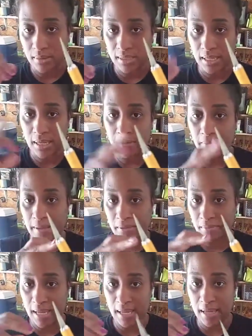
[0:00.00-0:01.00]
to cut
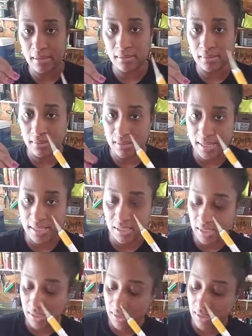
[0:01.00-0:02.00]
around my
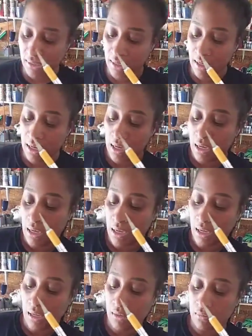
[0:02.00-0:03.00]
edges.
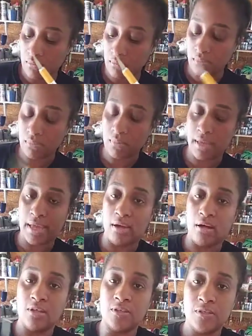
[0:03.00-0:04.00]
I
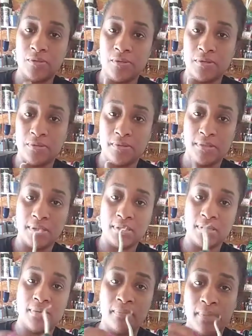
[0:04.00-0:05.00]
also
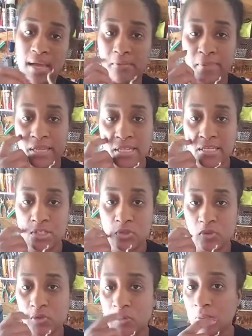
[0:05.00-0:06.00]
use my weeding
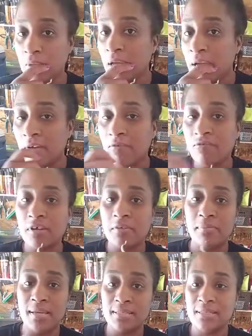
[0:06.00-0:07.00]
tool
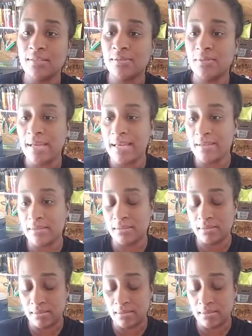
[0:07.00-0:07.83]
from my Silhouette,